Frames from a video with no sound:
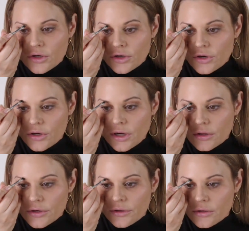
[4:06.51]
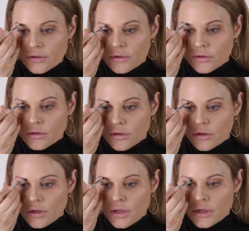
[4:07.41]
darker color,
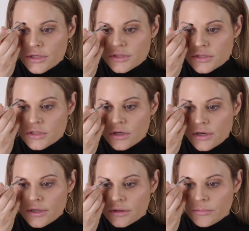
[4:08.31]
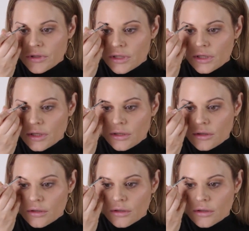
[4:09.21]
start at the beginning,